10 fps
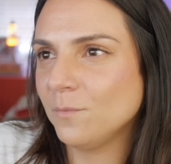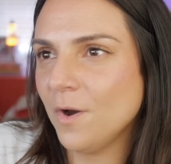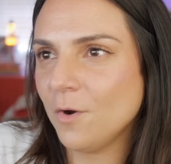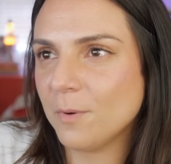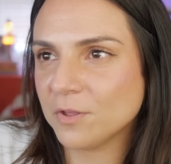
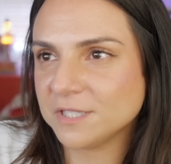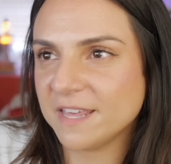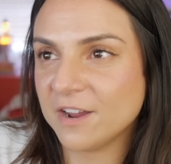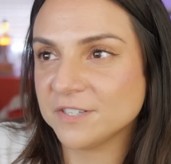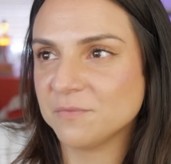Whoa, both
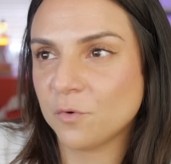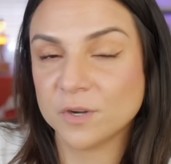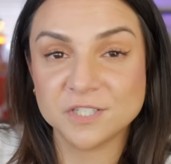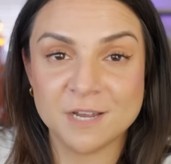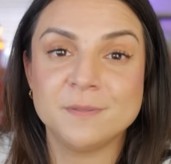Harrison Ford
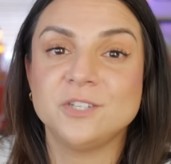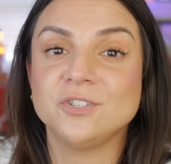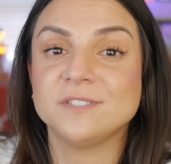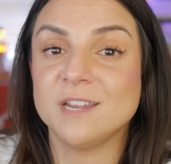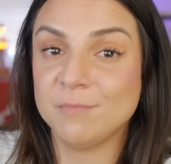and Tommy Lee
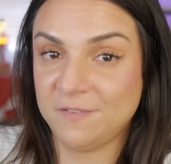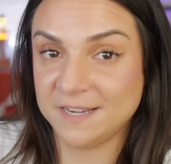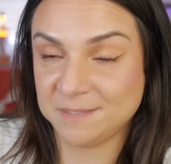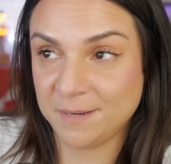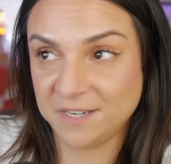Jones
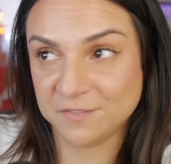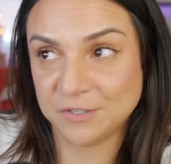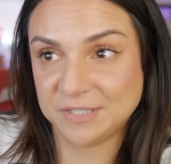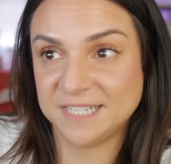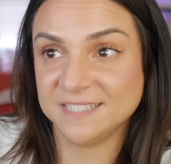improvised many of their
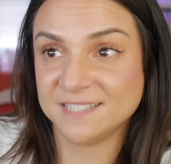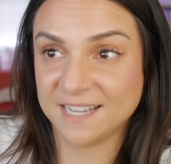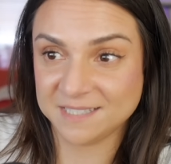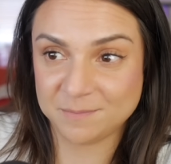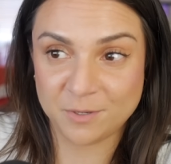scenes.
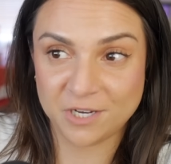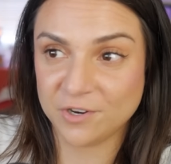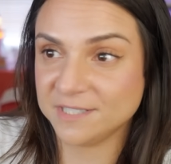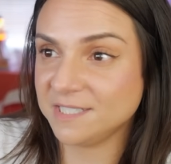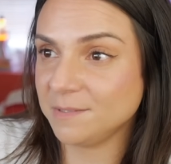That's pretty
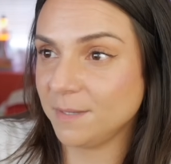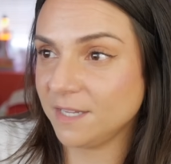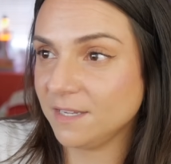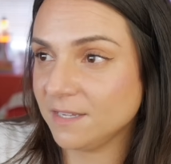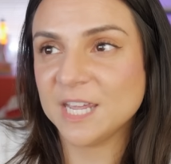crazy to me.